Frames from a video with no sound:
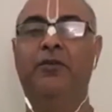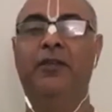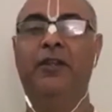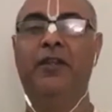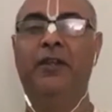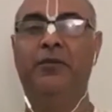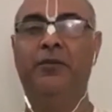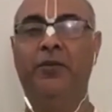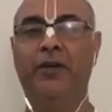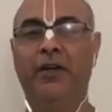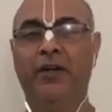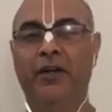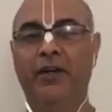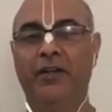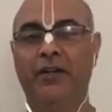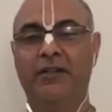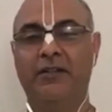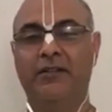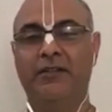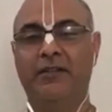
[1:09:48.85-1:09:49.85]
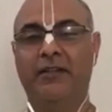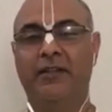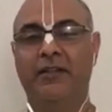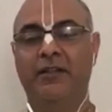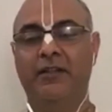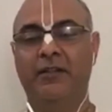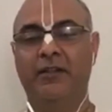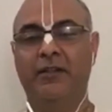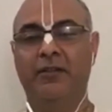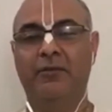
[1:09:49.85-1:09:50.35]
with their words,
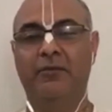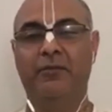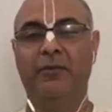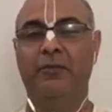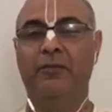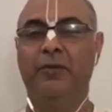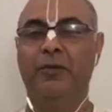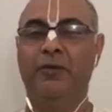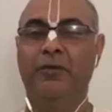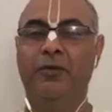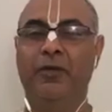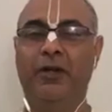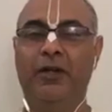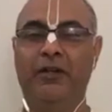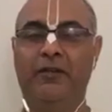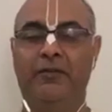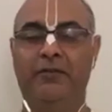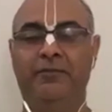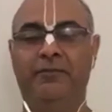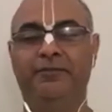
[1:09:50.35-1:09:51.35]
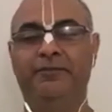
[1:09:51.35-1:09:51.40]
people who are